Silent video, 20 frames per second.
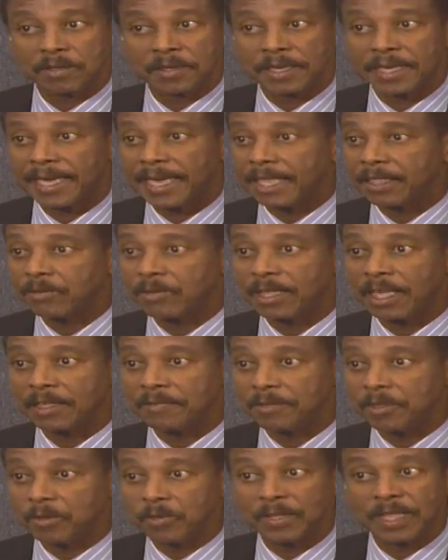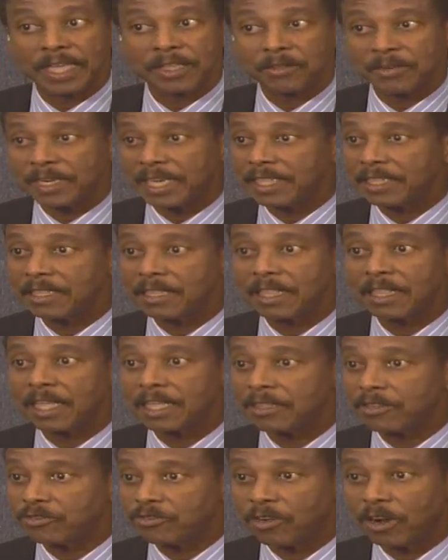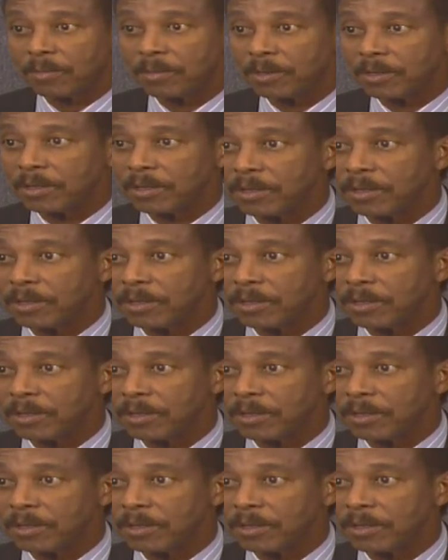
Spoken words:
You can't do that. If you do that, you get in a lot of trouble.